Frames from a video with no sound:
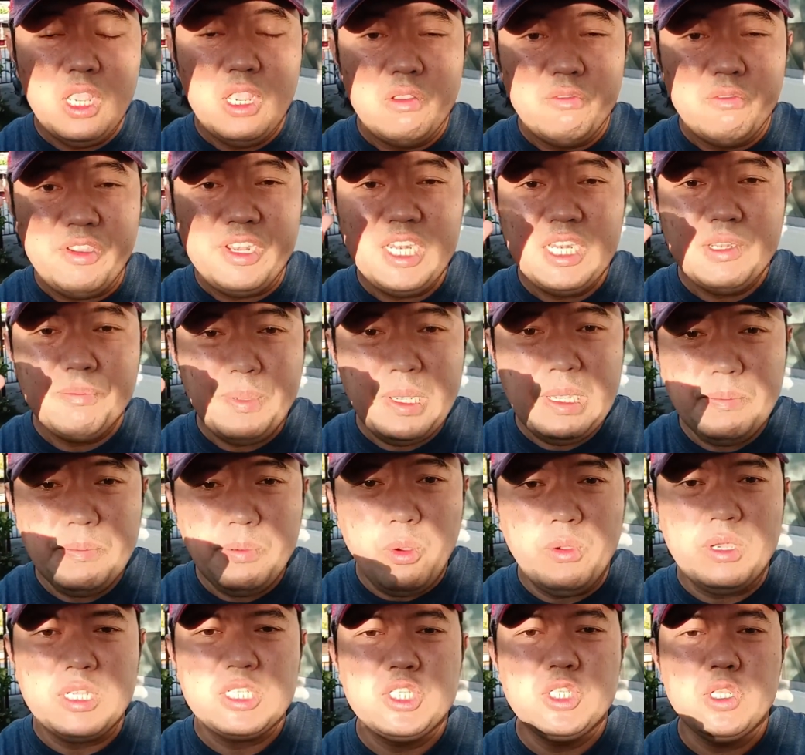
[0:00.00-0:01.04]
When
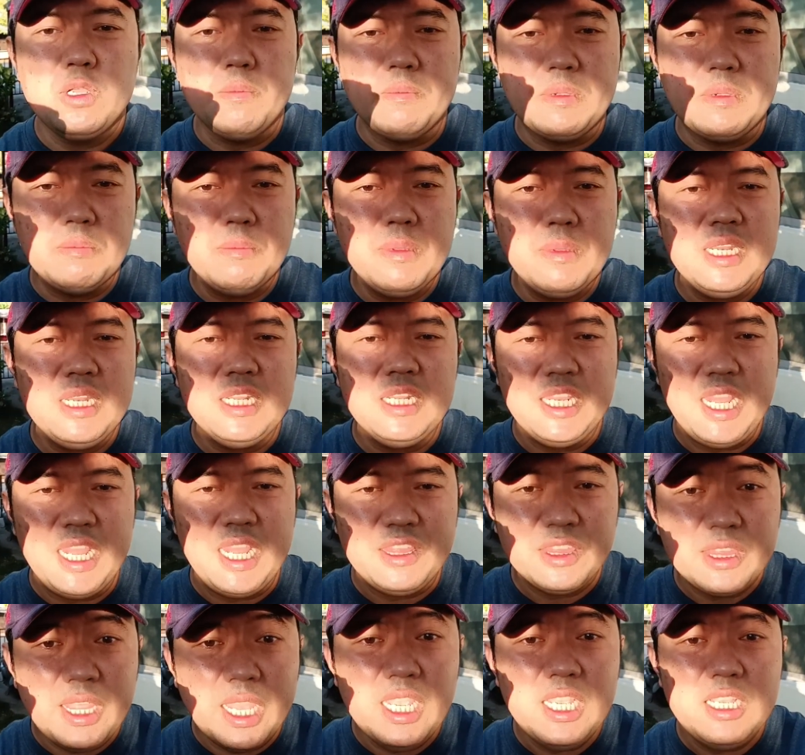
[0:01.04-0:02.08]
people assume, it means they
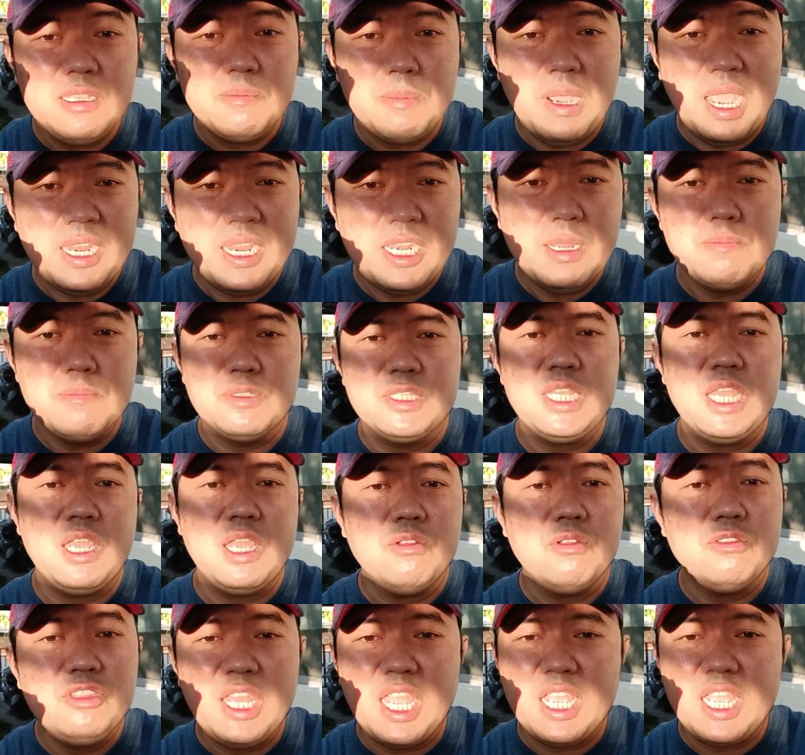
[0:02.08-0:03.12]
think by
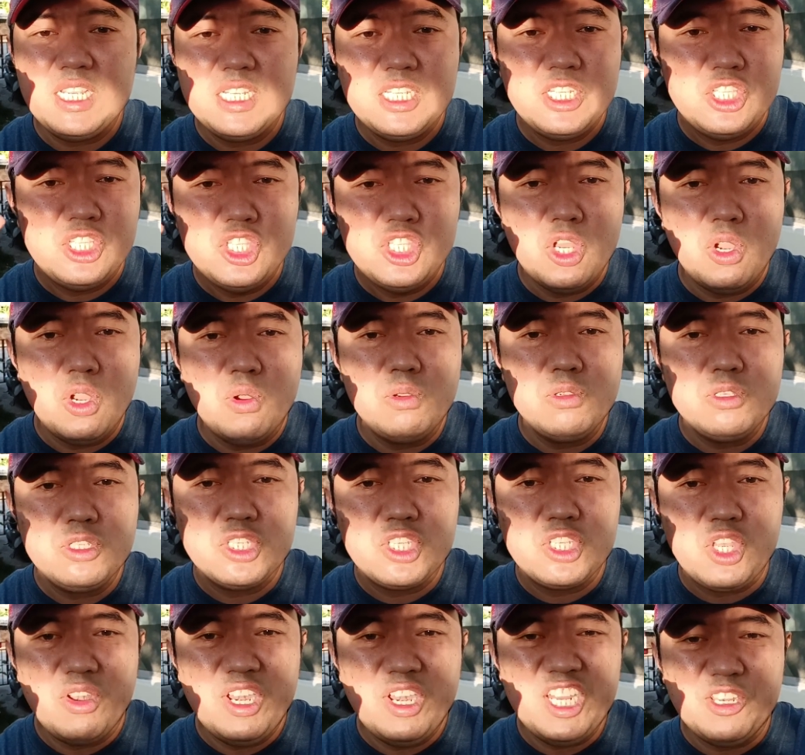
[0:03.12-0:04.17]
themselves. There is no
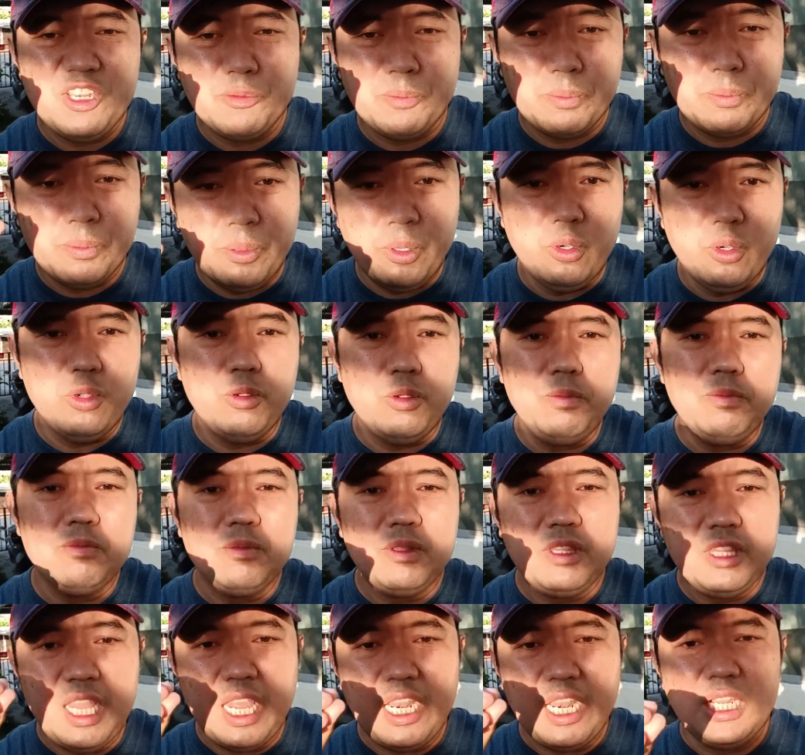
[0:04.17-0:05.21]
solid proof
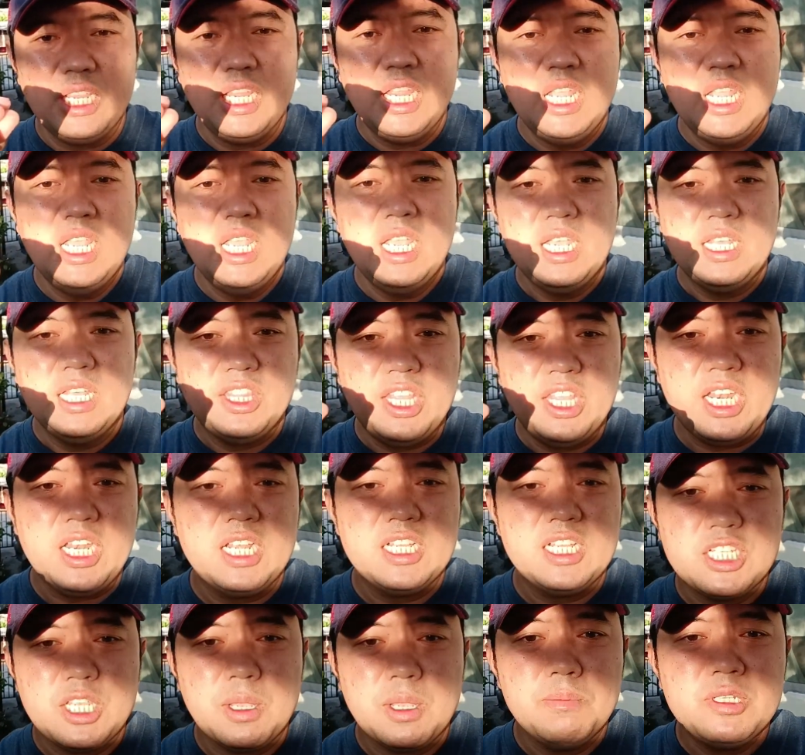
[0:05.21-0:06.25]
that that
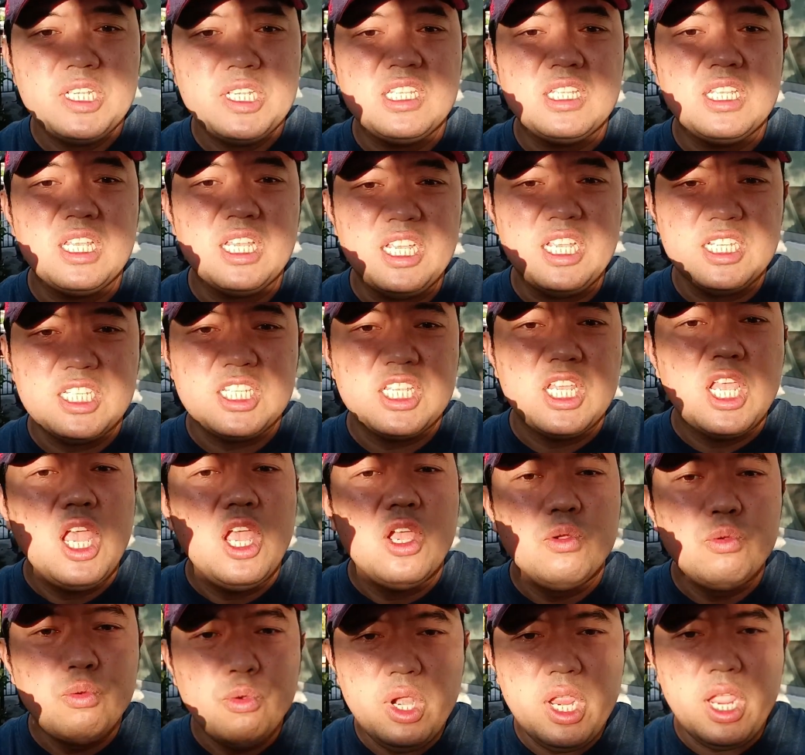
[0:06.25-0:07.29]
assumption is
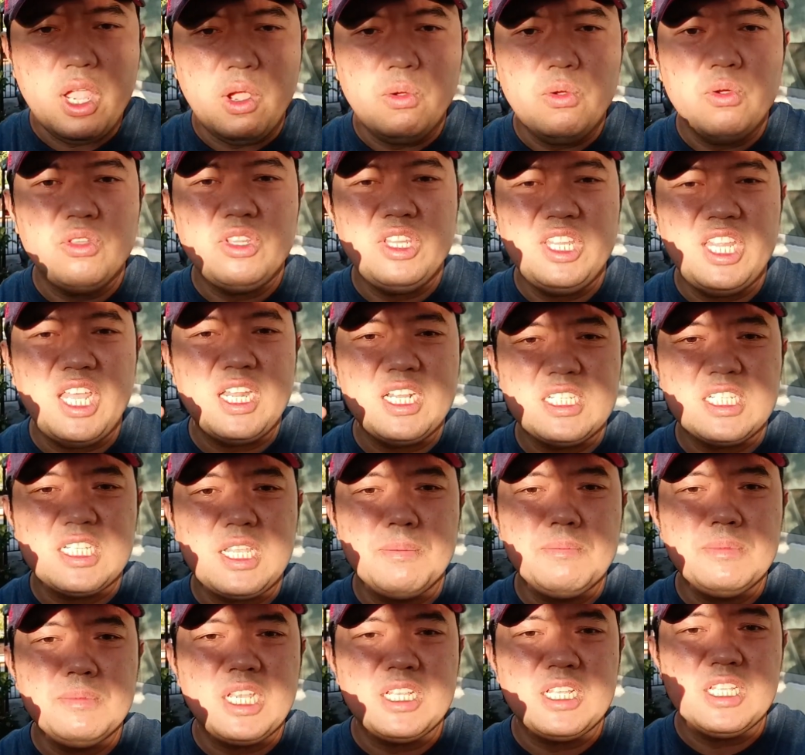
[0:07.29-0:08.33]
real, that
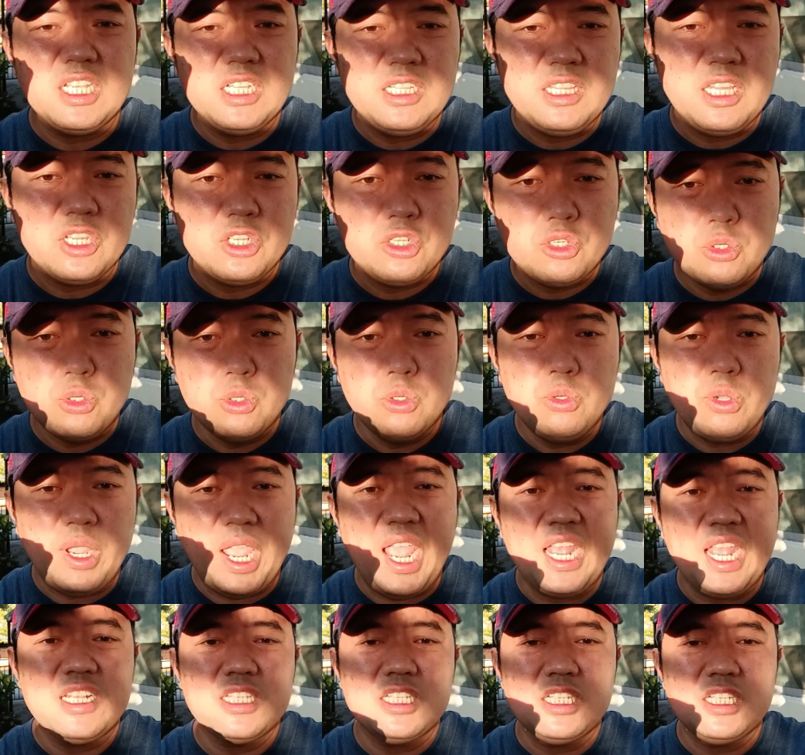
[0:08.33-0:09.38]
assumption is the true
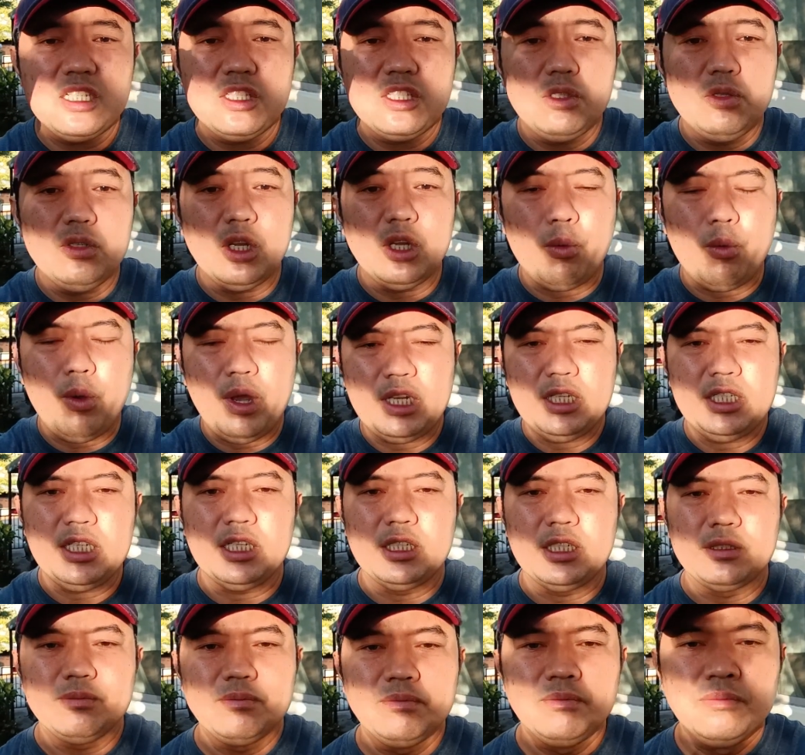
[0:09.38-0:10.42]
answer to the
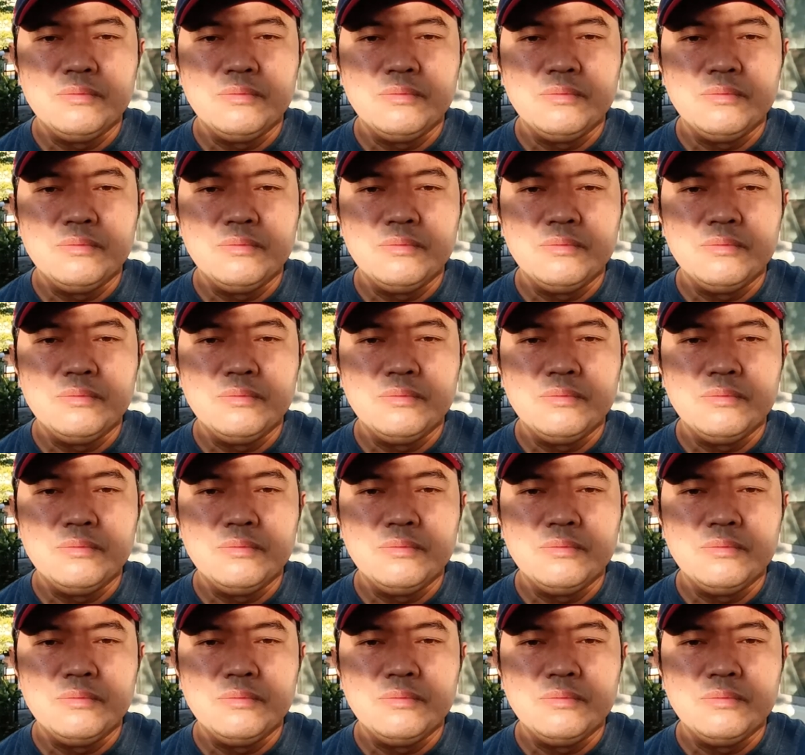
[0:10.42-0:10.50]
question.